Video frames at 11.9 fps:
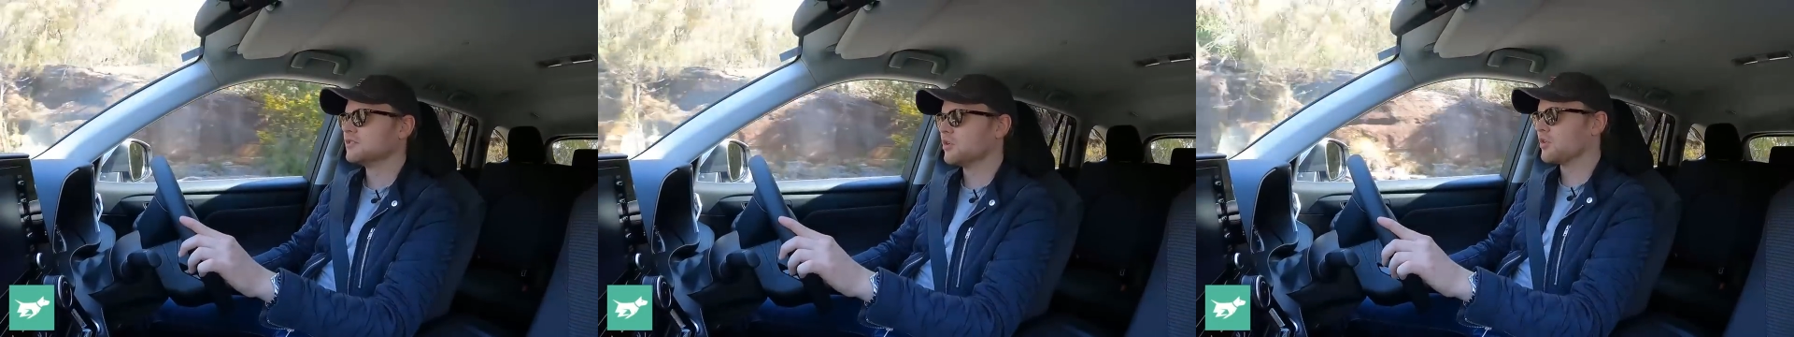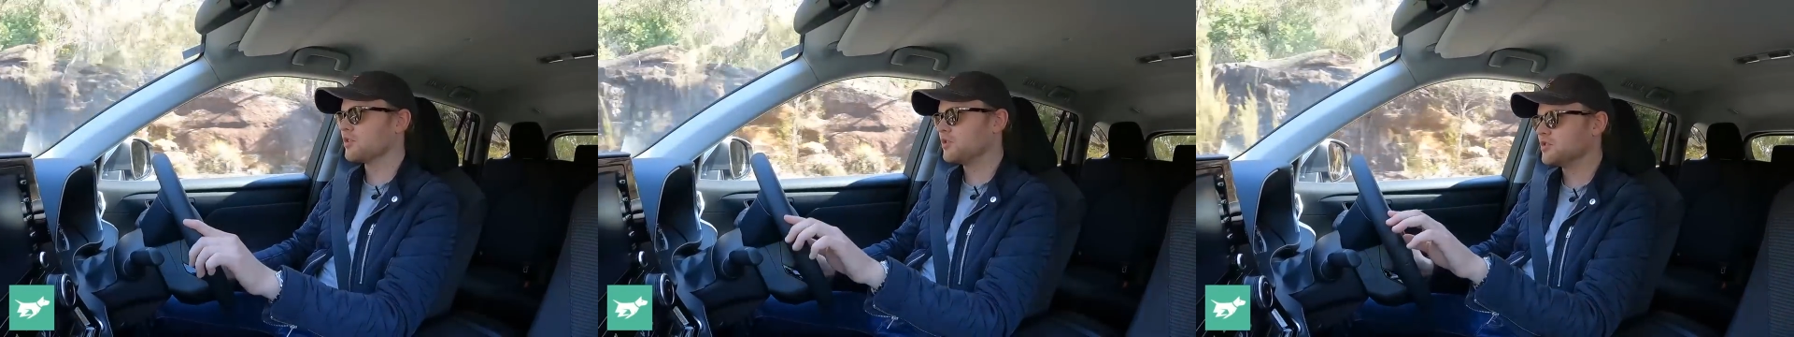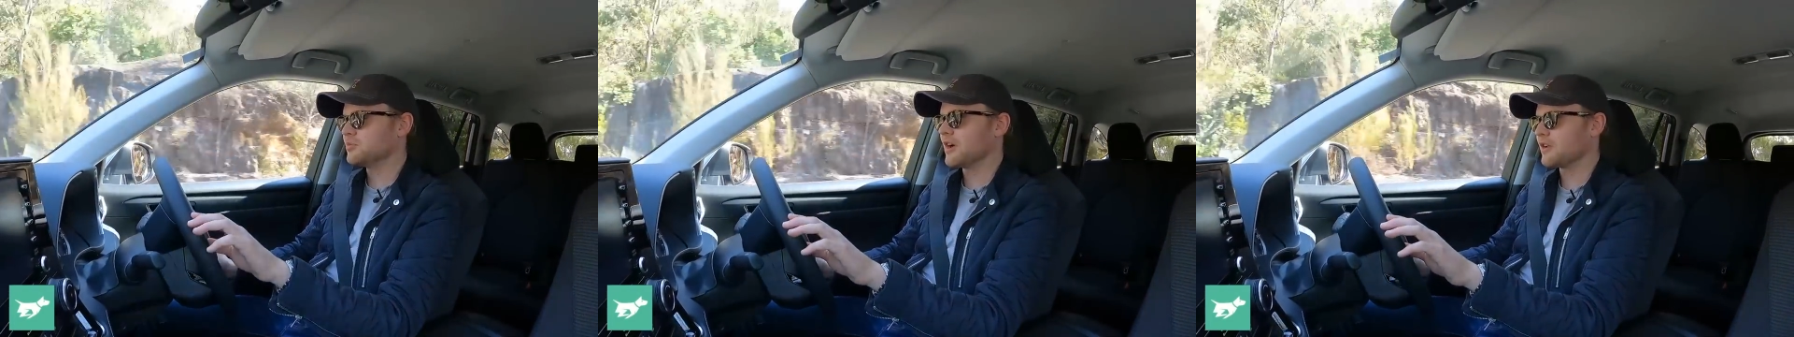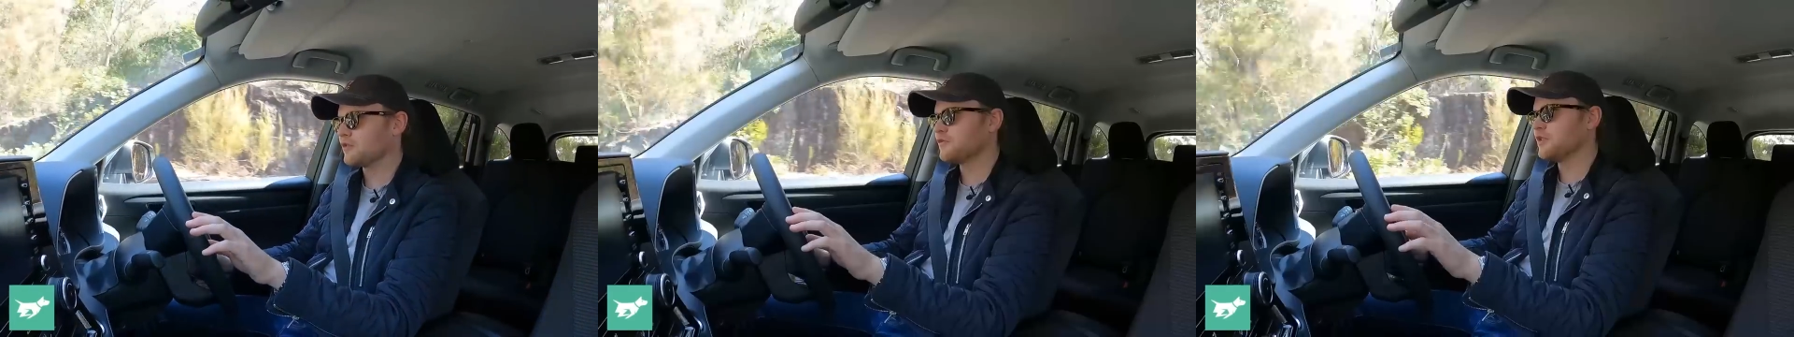not a huge
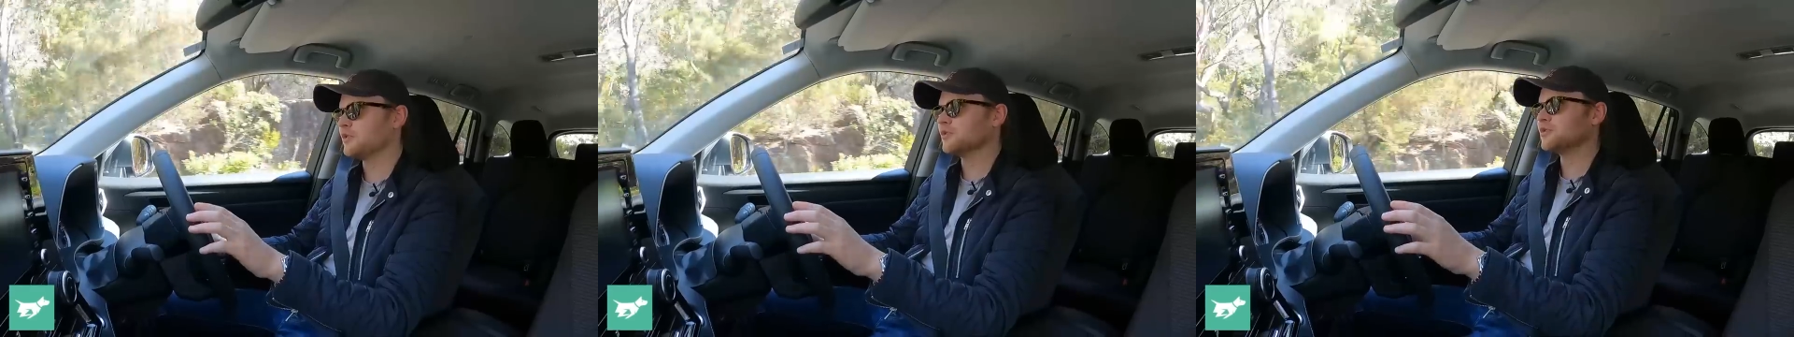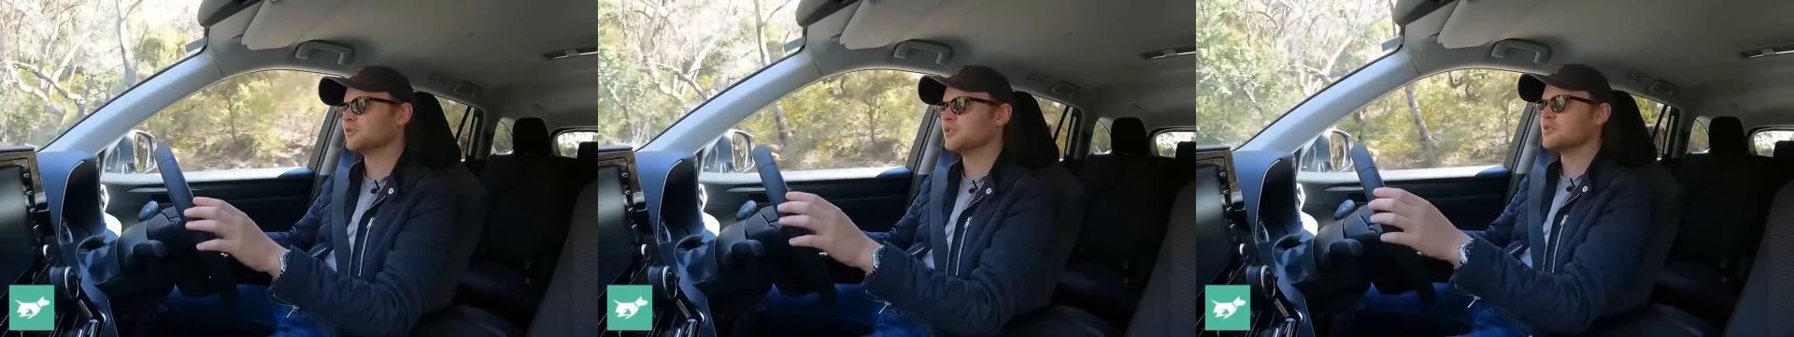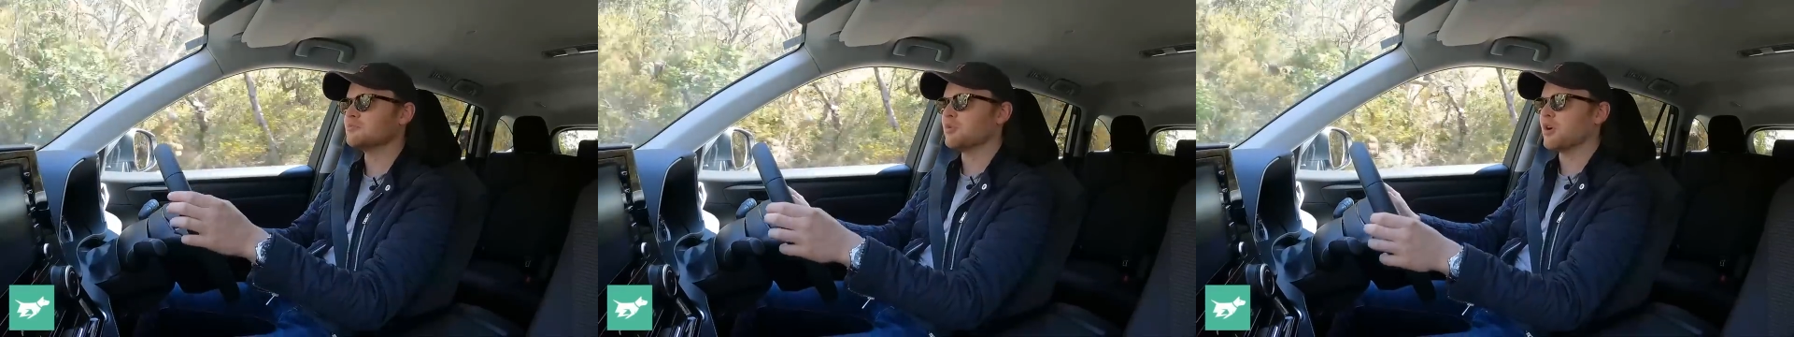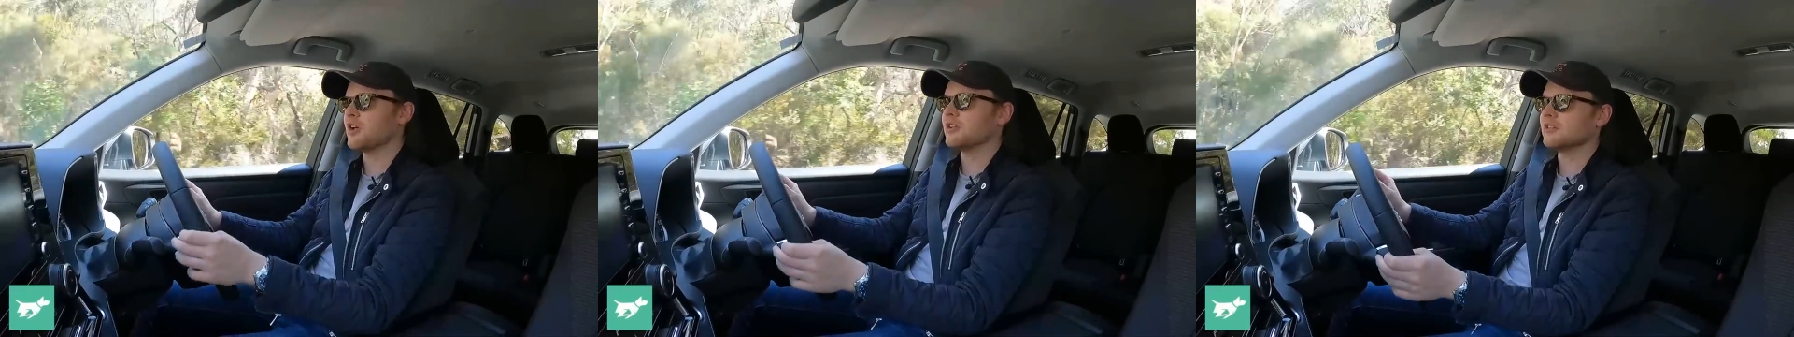amount of feel to it,
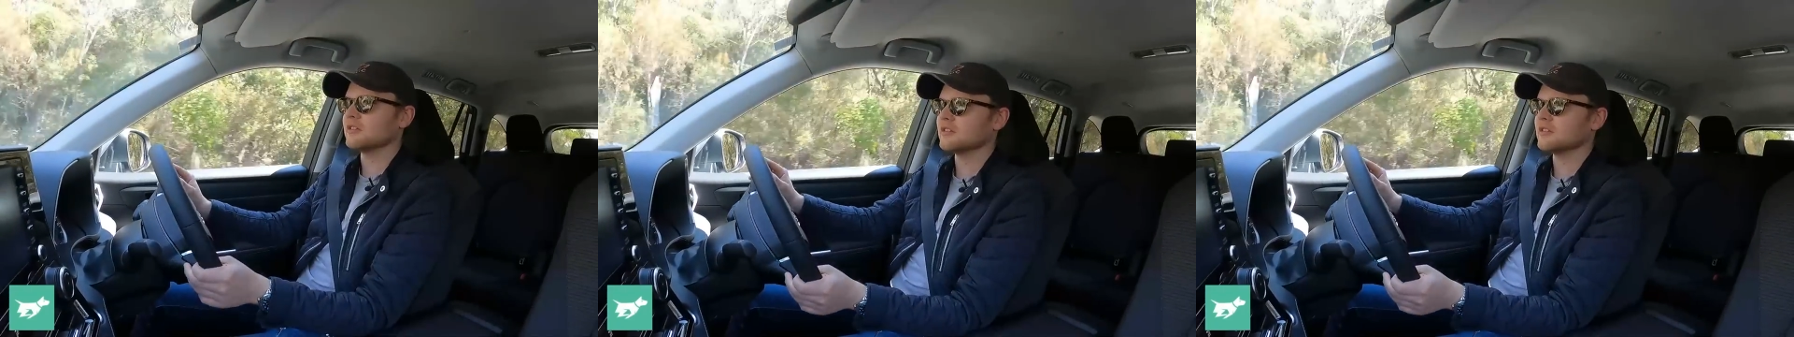but